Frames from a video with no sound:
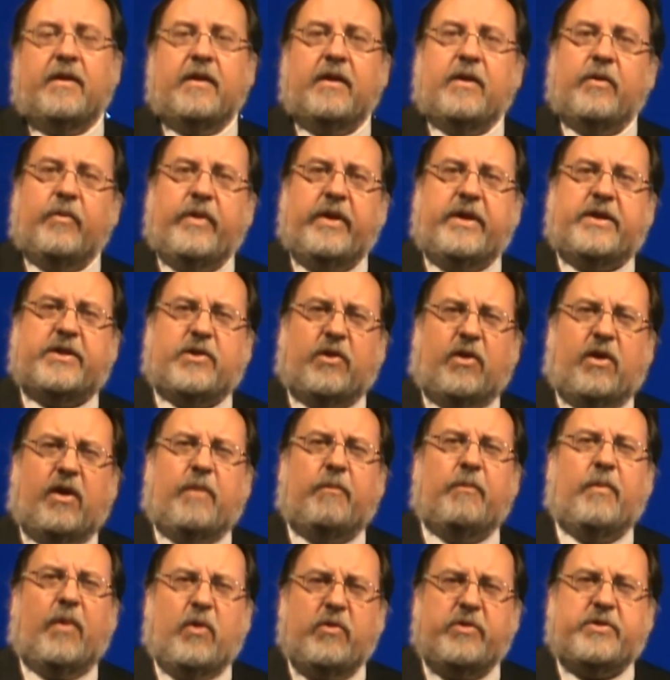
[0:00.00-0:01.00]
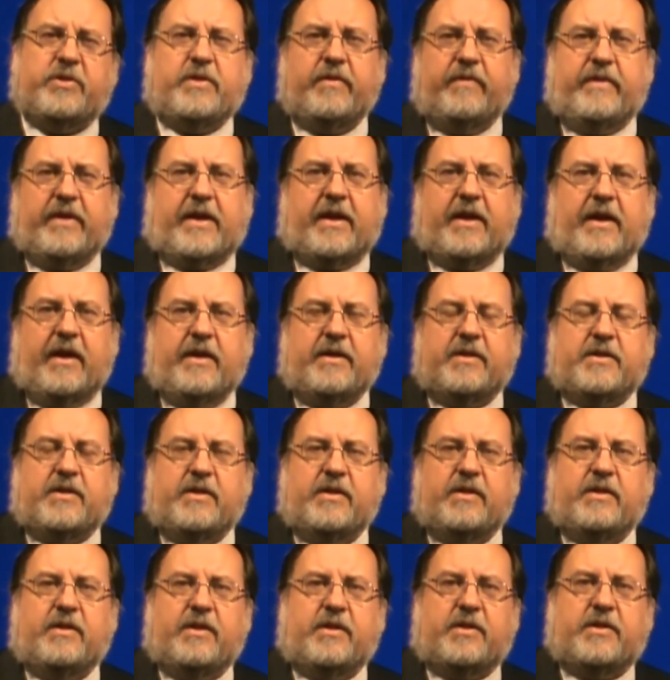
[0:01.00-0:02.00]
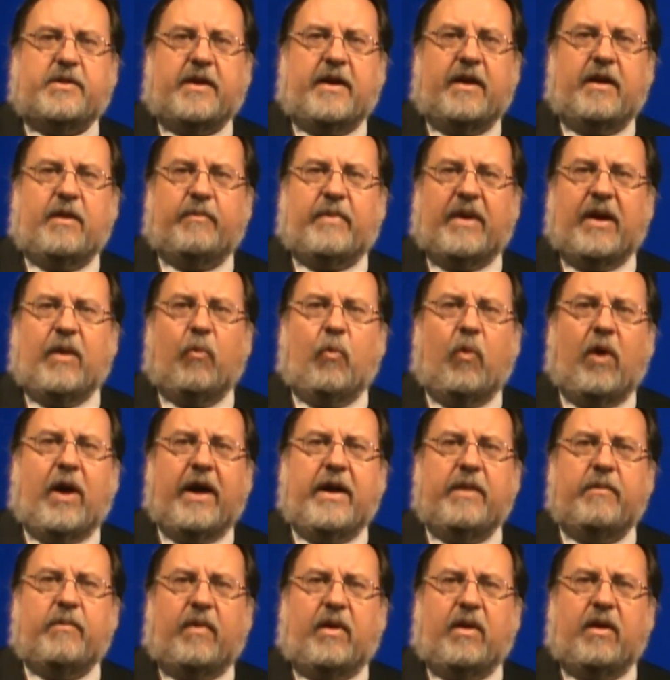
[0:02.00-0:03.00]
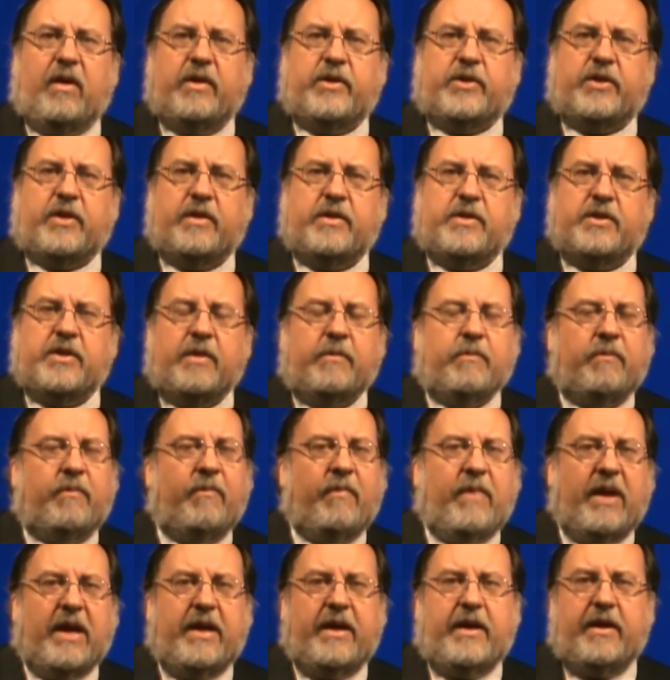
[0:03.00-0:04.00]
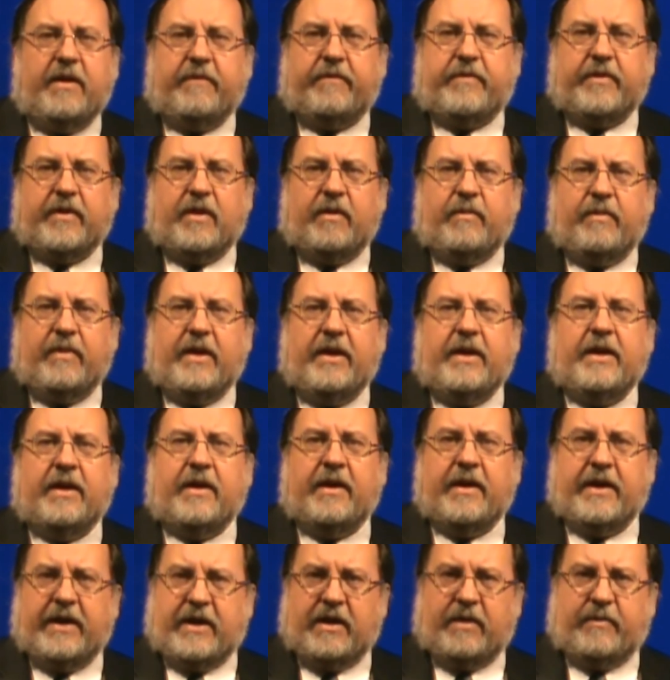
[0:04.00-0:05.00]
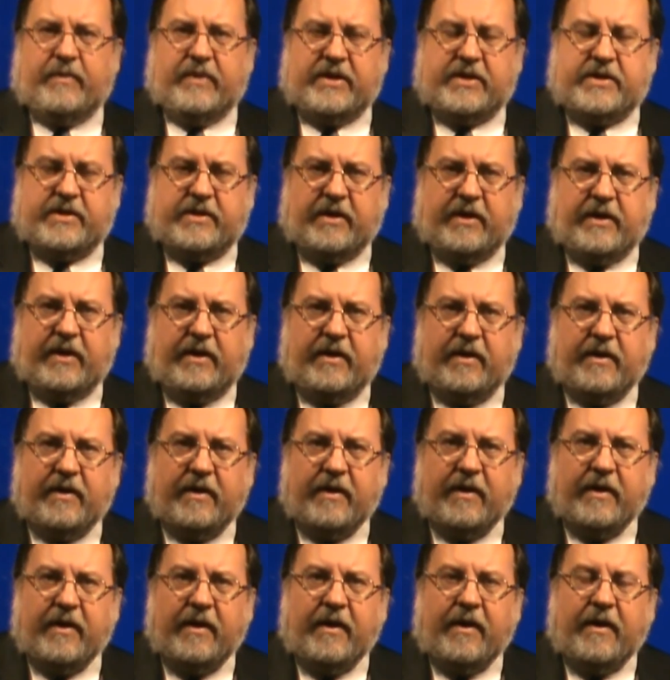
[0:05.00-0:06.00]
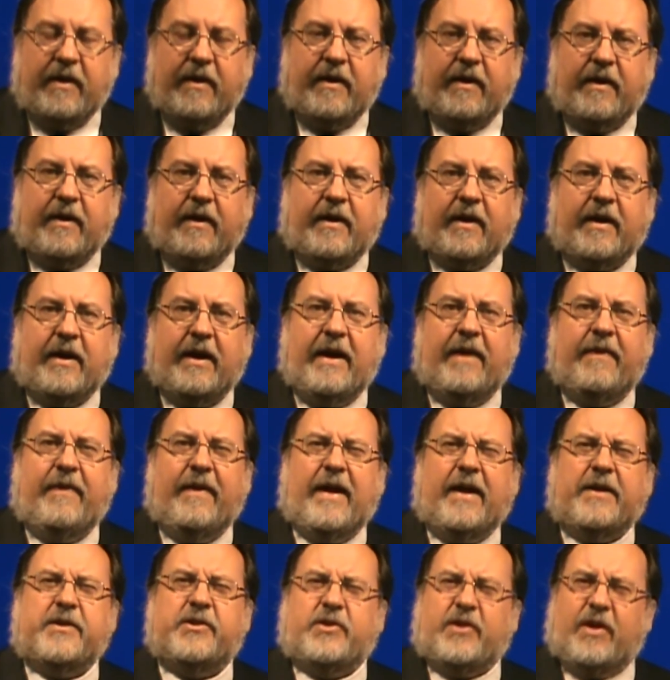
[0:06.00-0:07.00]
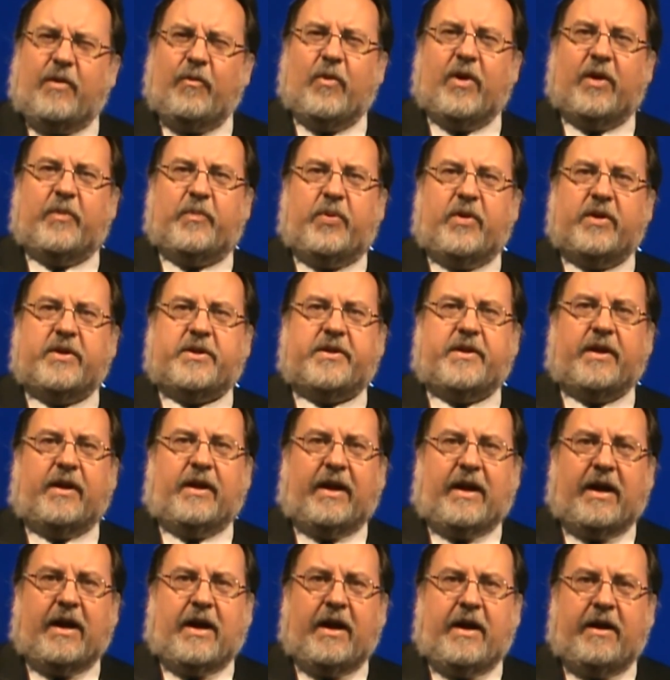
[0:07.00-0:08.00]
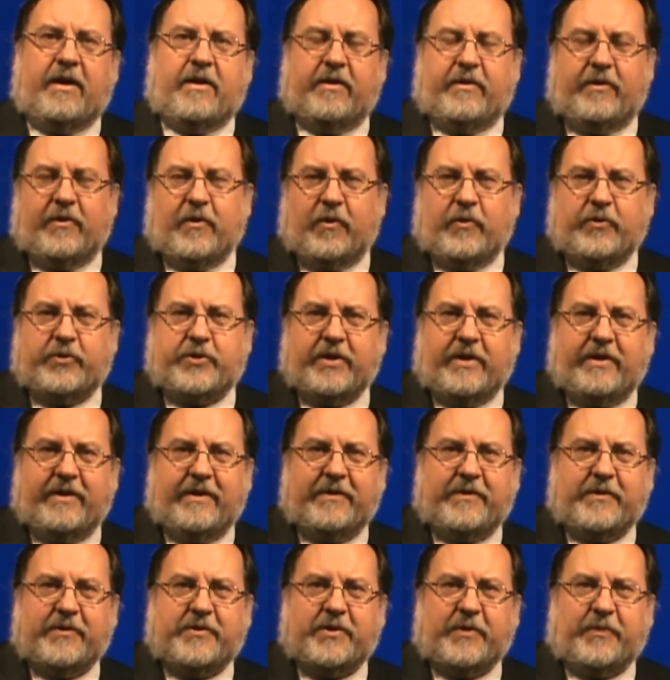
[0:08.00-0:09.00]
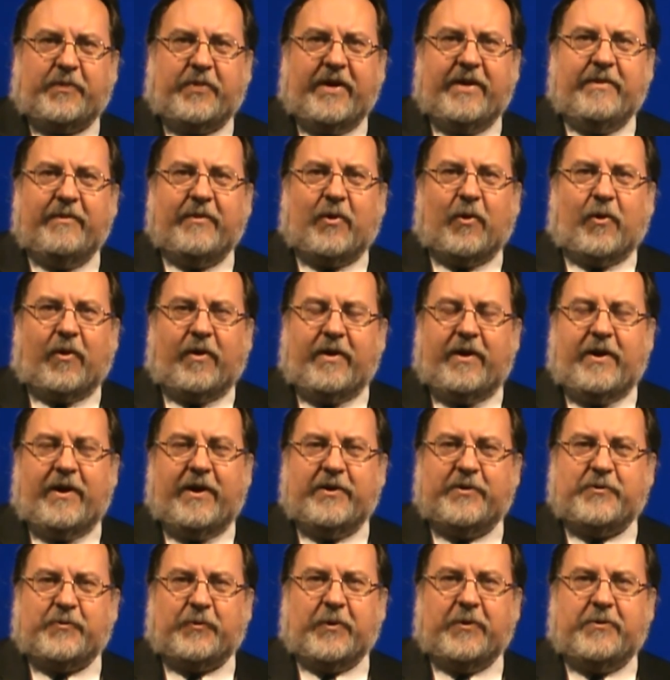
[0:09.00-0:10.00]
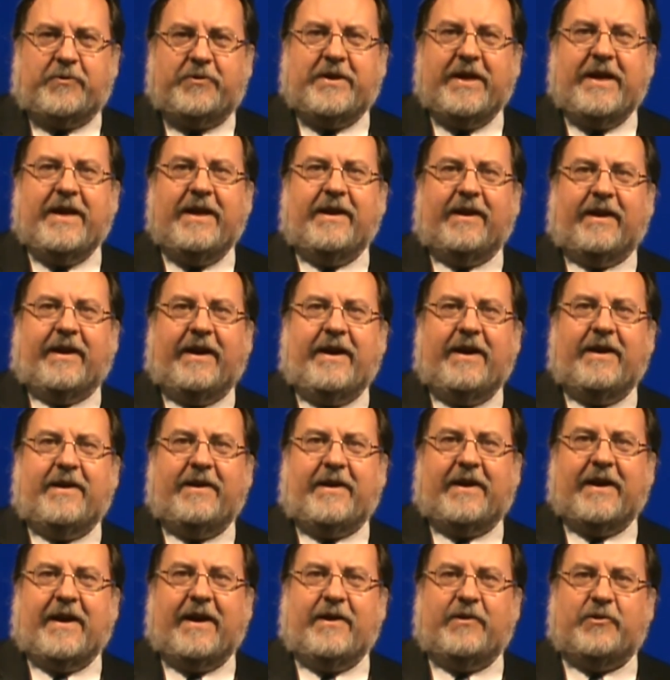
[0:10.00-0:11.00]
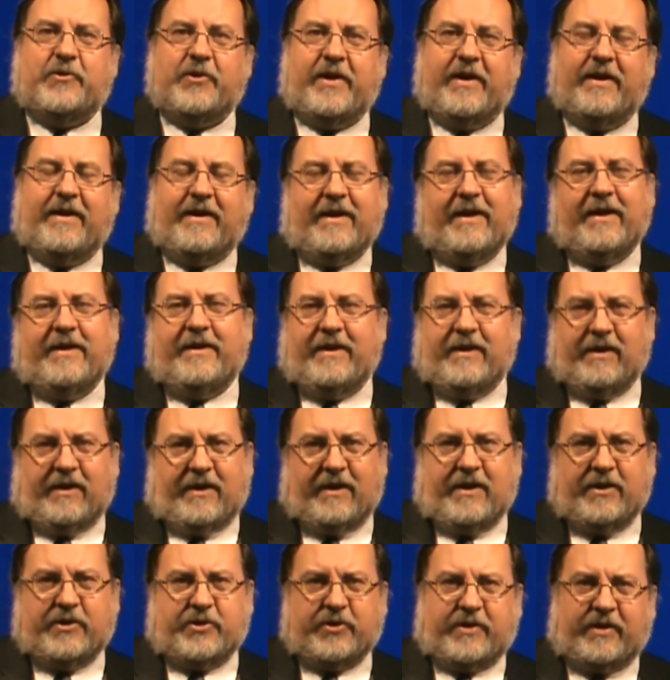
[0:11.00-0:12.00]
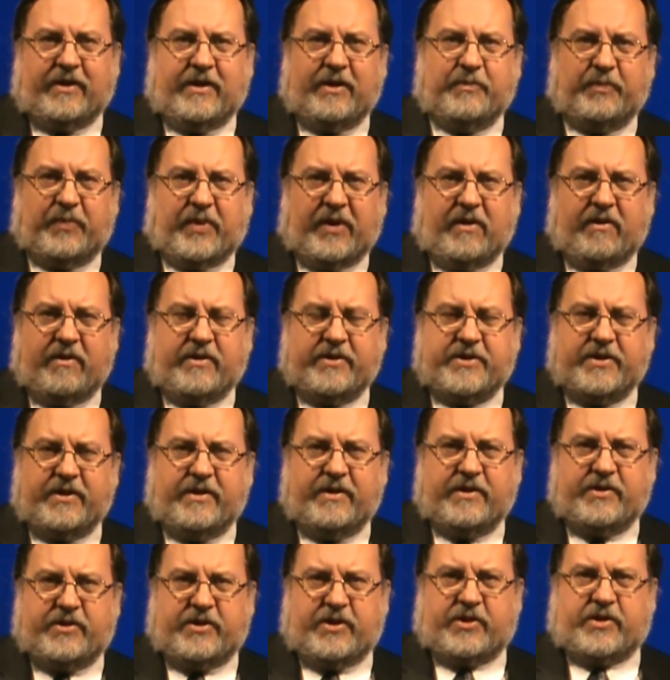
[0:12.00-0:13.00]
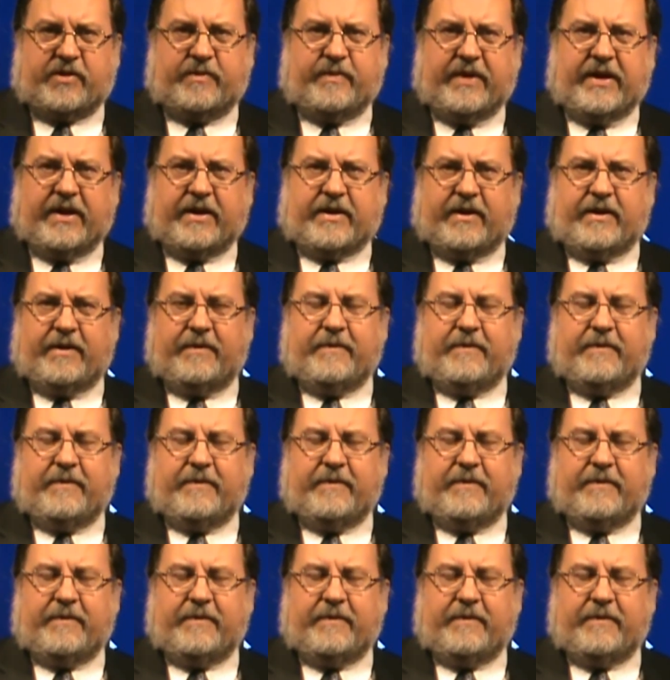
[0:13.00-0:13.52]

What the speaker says: We saw most of the cases decided by wide margins, many of them unanimously. And that somewhat puts the lie to the notion that the Supreme Court is routinely engaging in ideological and partisan decision-making.